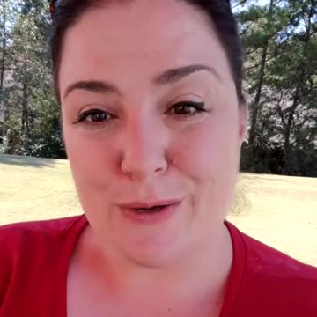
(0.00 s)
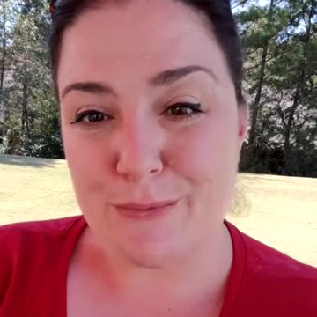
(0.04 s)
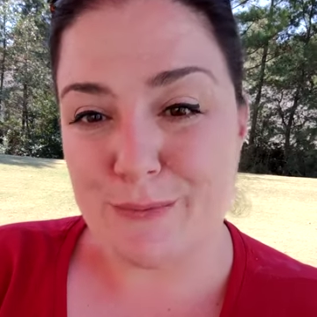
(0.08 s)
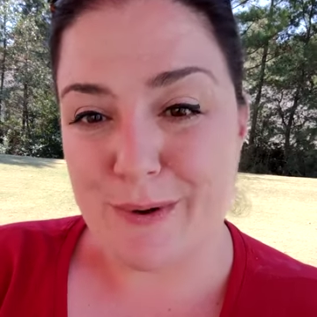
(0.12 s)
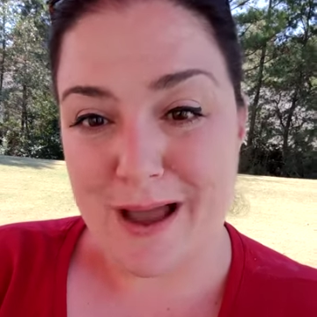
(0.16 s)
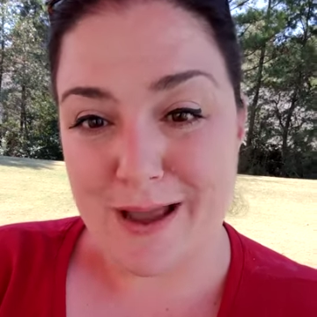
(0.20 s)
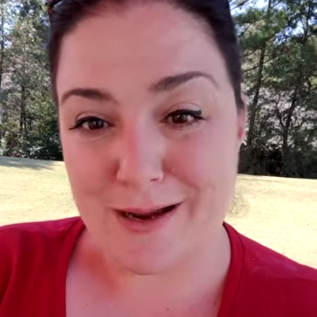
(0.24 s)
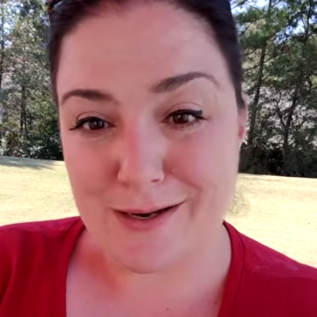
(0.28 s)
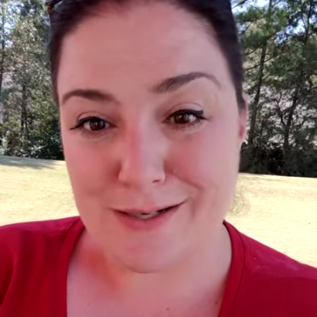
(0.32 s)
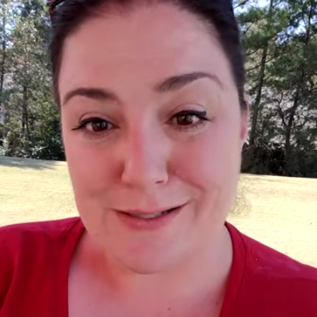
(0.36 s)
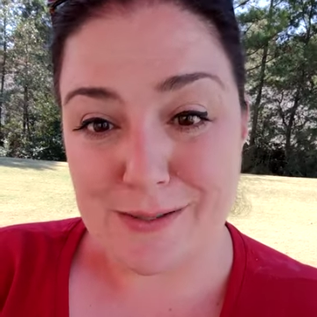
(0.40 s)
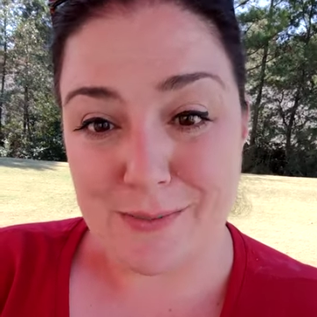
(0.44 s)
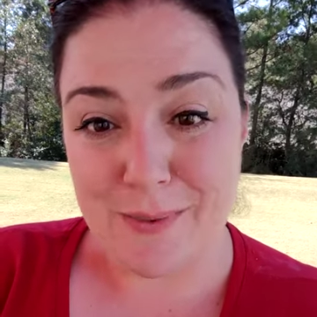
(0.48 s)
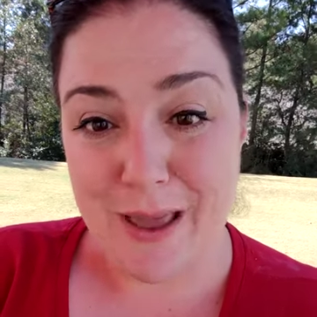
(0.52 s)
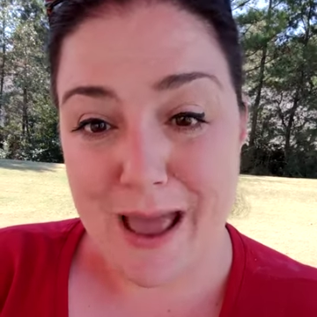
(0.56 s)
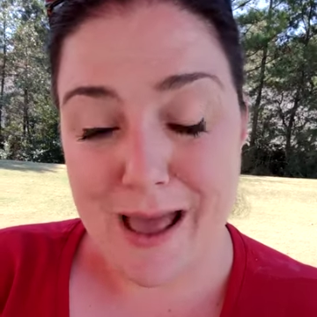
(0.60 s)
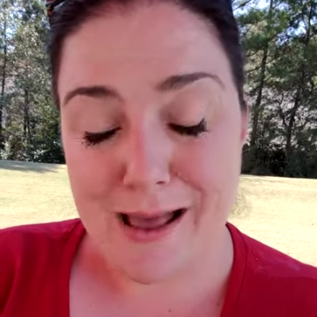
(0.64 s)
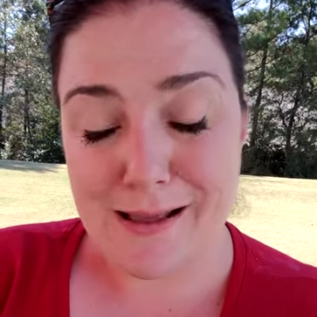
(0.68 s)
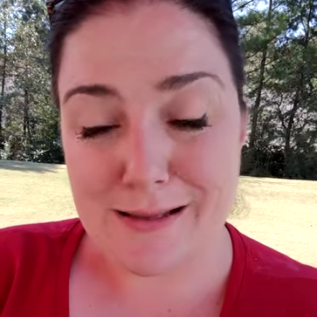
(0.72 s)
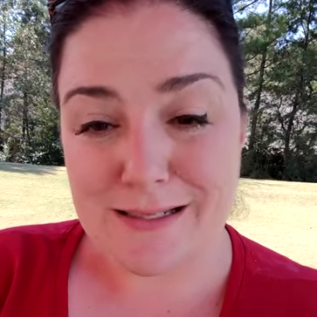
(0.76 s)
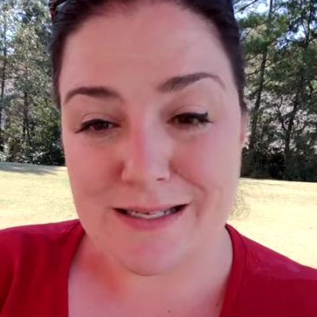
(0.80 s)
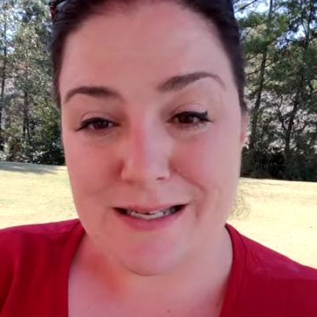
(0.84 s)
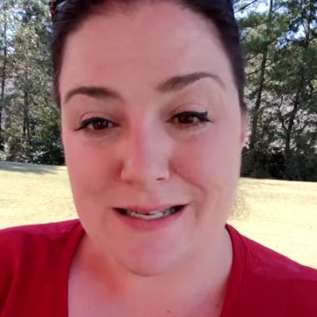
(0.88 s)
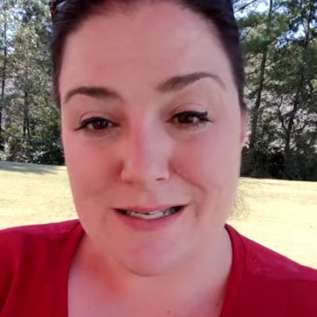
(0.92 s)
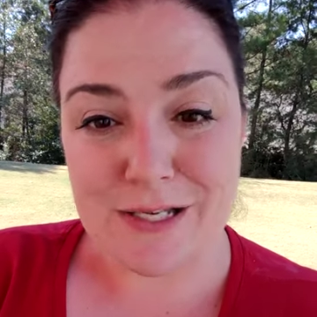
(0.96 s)
buyer some
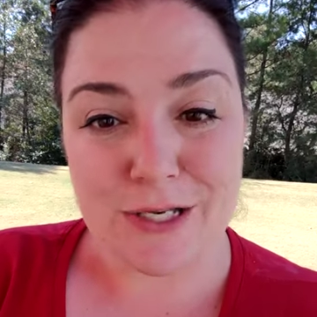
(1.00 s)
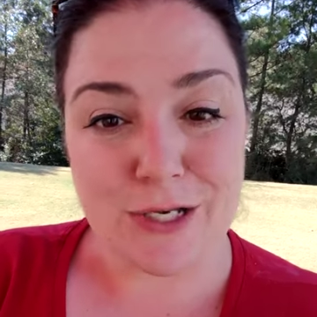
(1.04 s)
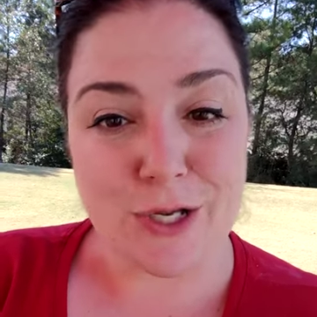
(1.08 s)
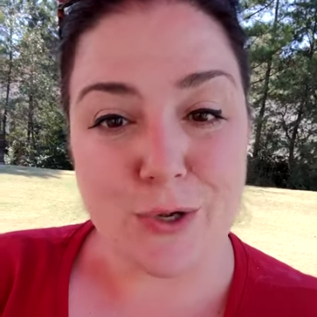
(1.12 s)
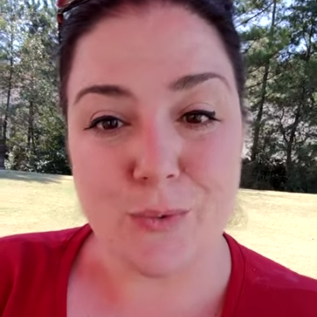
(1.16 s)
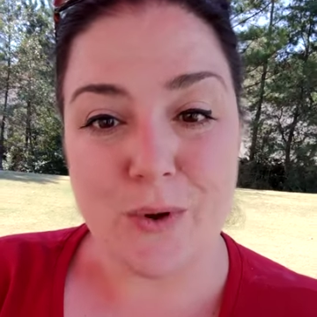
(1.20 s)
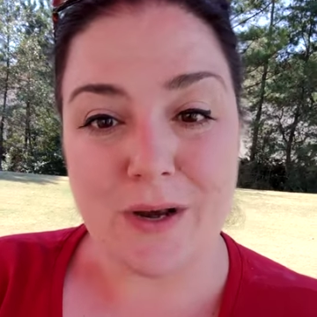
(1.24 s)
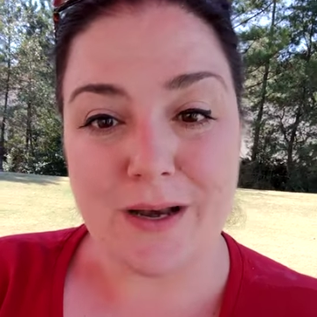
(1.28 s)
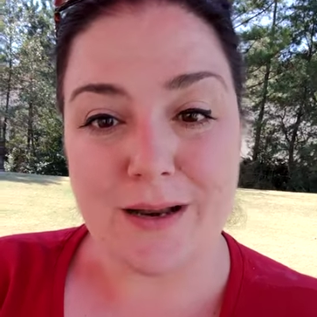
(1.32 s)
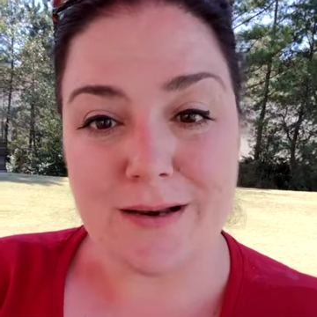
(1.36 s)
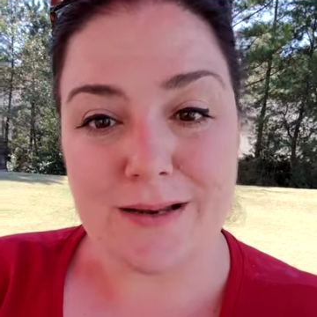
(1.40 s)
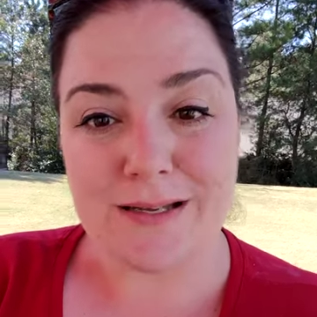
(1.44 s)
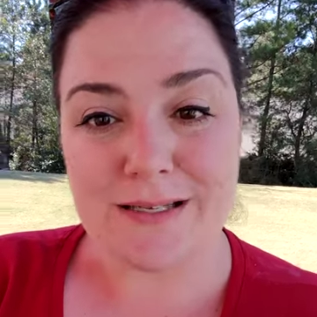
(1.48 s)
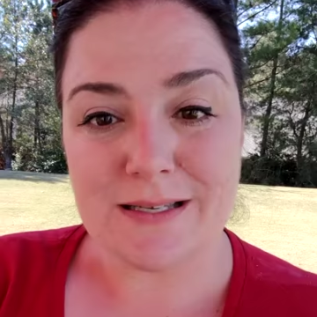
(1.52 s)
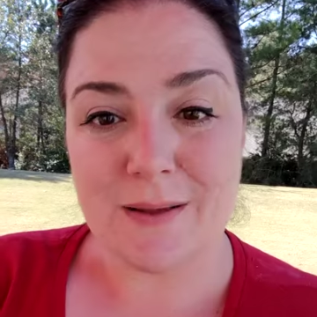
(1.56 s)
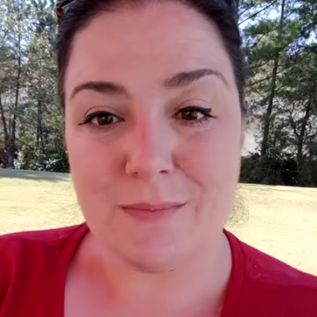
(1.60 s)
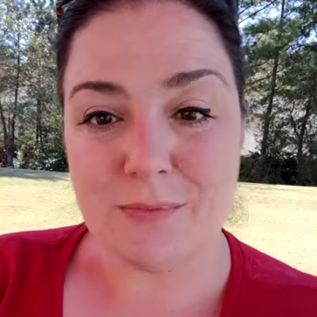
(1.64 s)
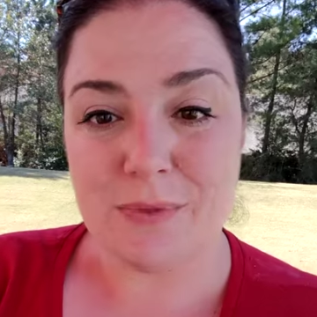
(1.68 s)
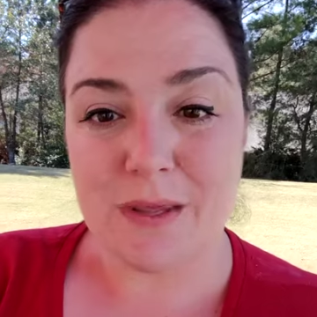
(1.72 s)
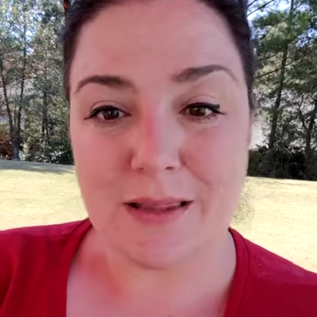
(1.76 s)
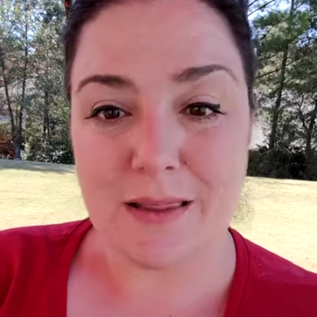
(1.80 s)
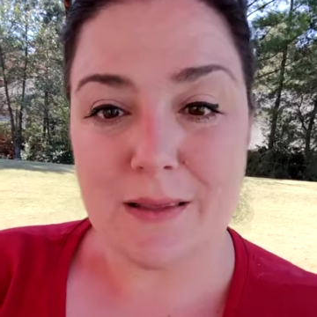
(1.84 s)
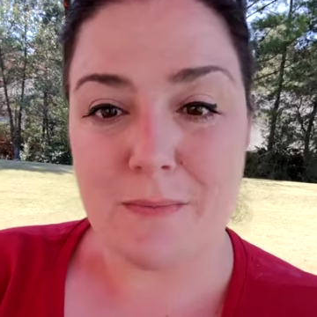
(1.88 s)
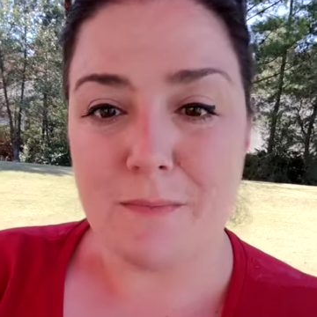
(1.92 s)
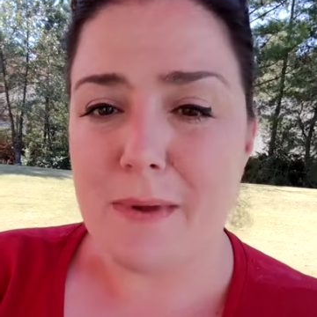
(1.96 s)
houses and you run into something that